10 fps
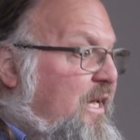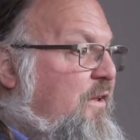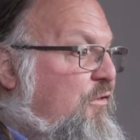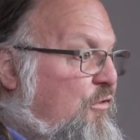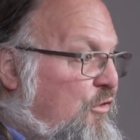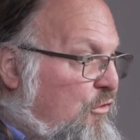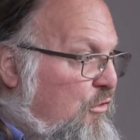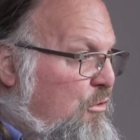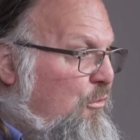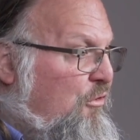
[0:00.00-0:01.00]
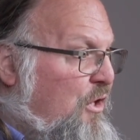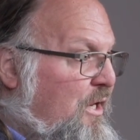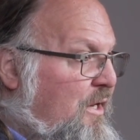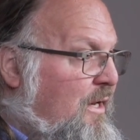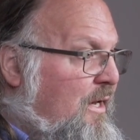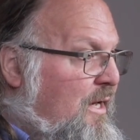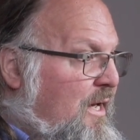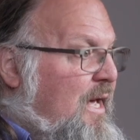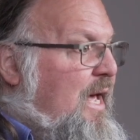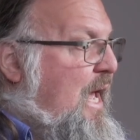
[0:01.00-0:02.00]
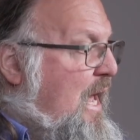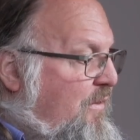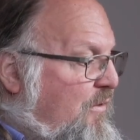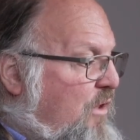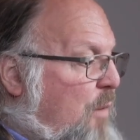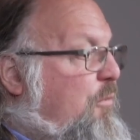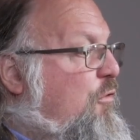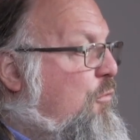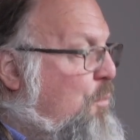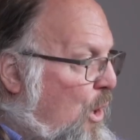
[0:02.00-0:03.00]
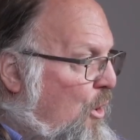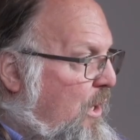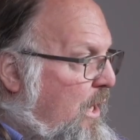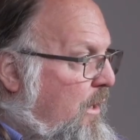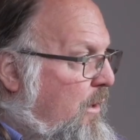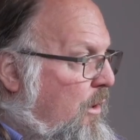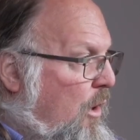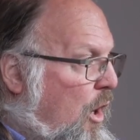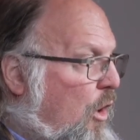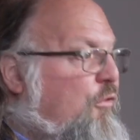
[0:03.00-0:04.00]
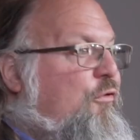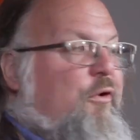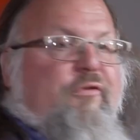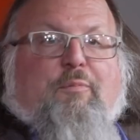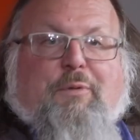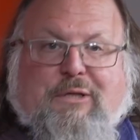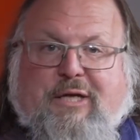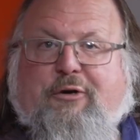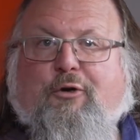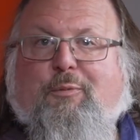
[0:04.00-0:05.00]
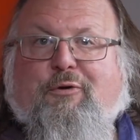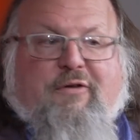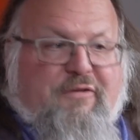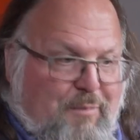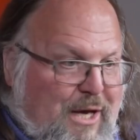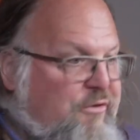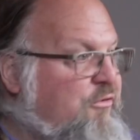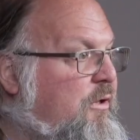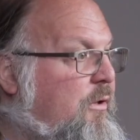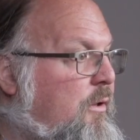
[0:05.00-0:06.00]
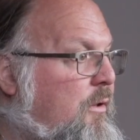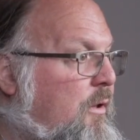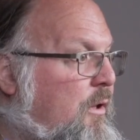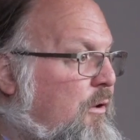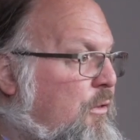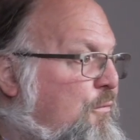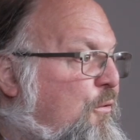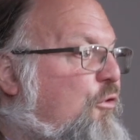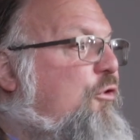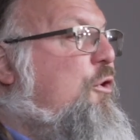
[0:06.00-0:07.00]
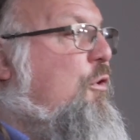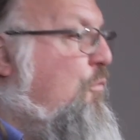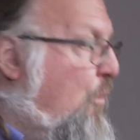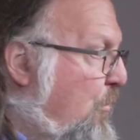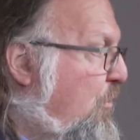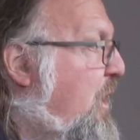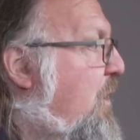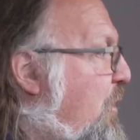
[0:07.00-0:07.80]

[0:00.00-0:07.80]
institution ends up sparking all sorts of political participation. The first university in the